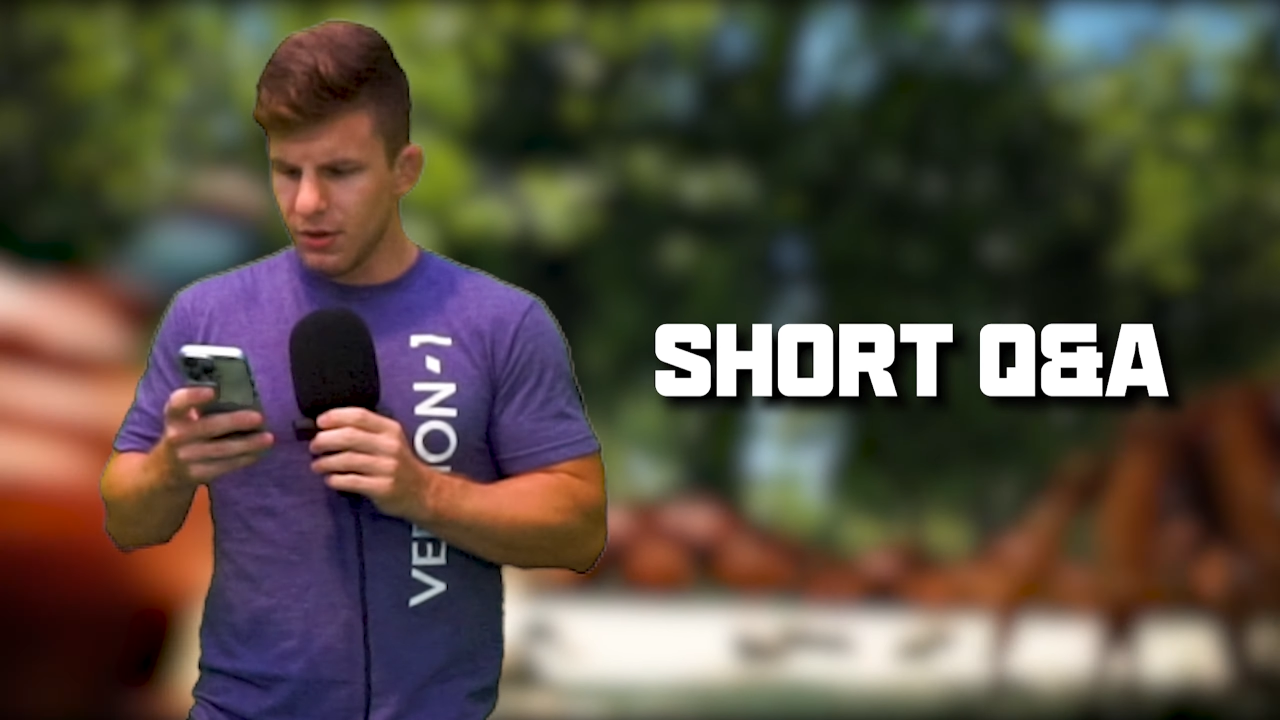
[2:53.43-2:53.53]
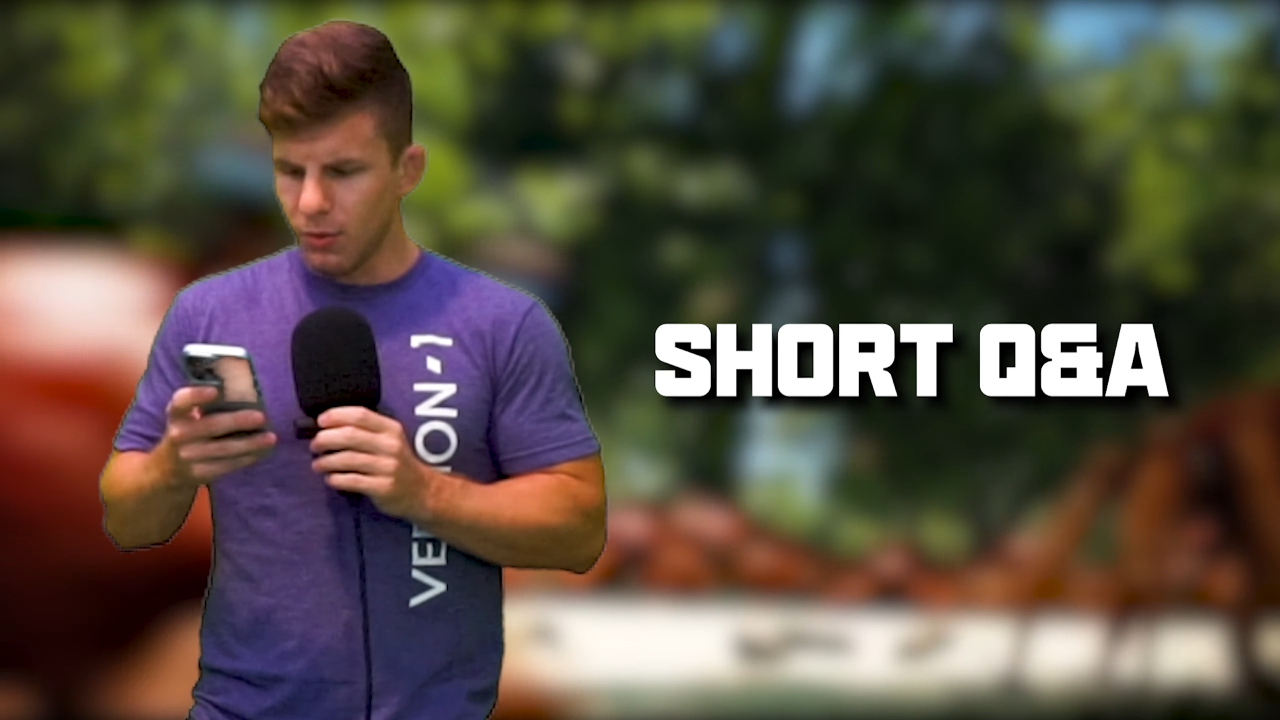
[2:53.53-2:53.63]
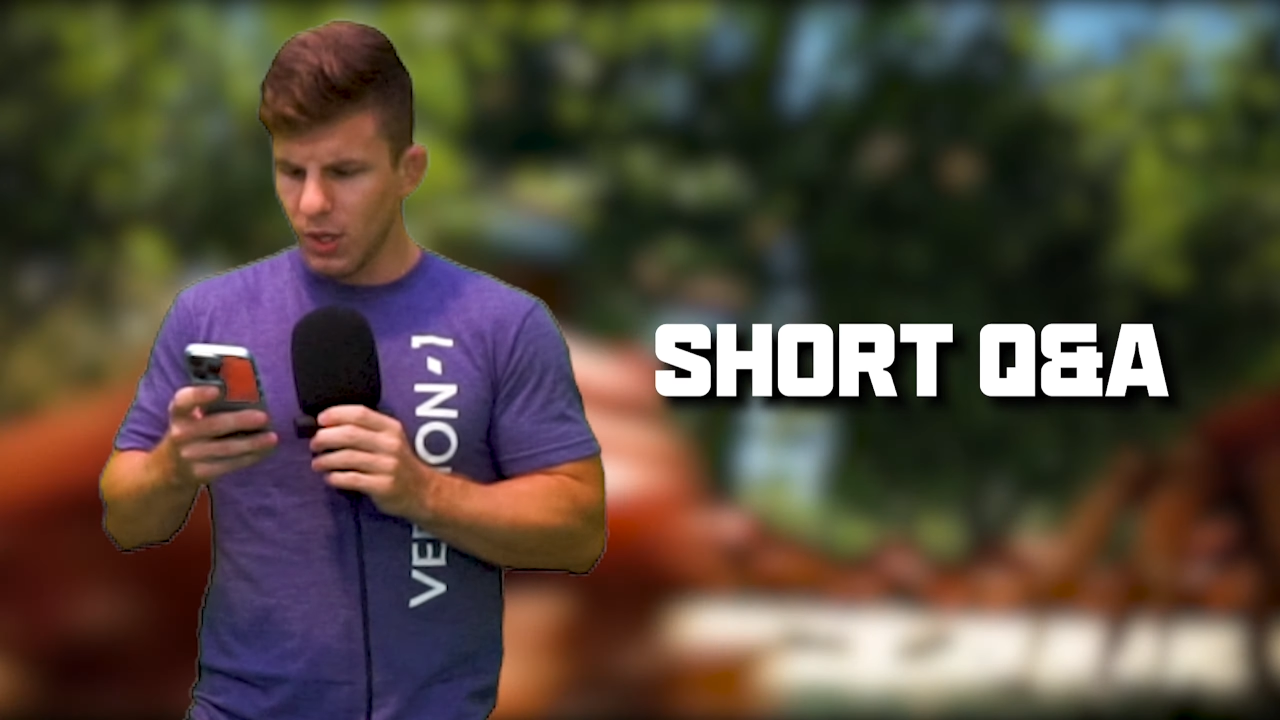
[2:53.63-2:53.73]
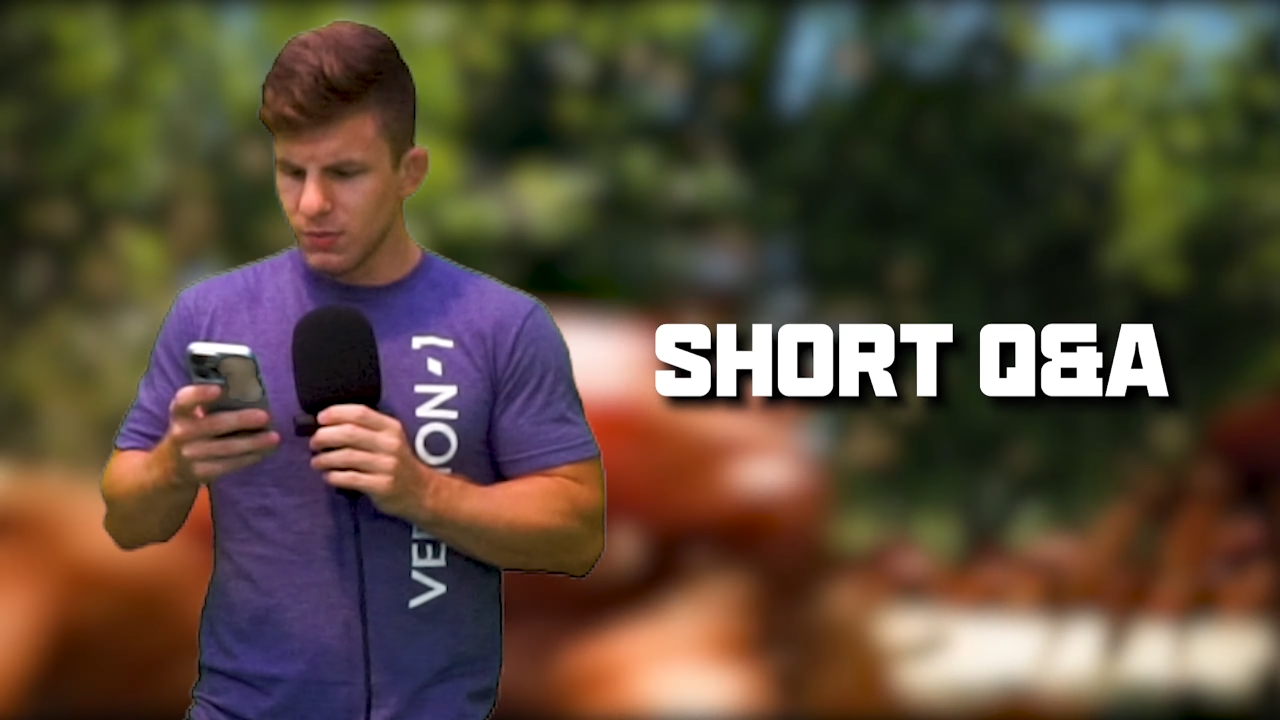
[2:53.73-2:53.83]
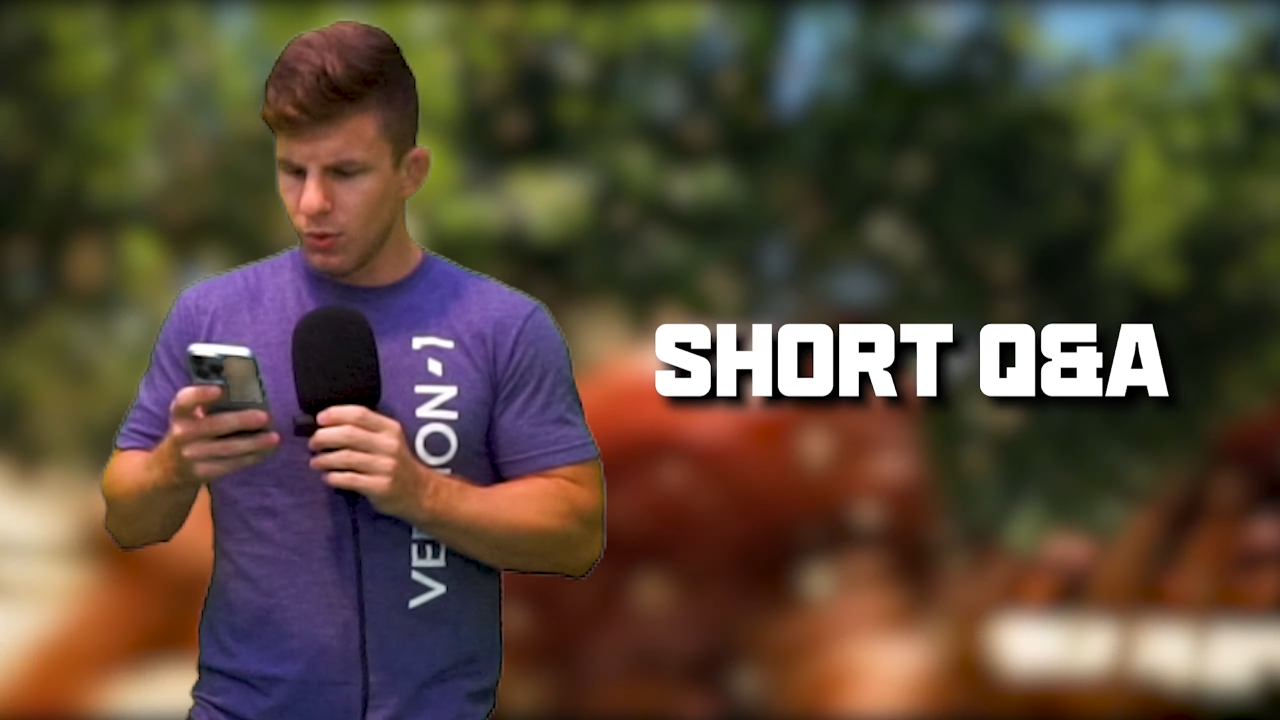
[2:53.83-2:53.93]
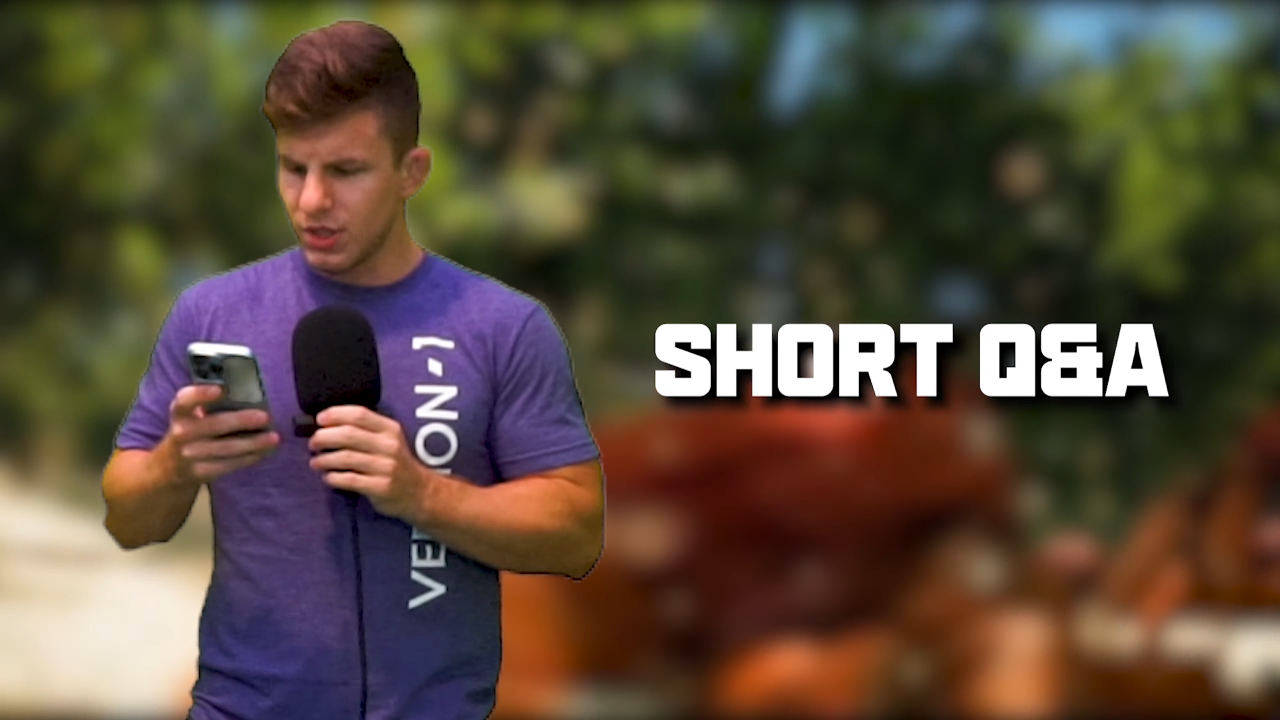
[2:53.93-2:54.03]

there was more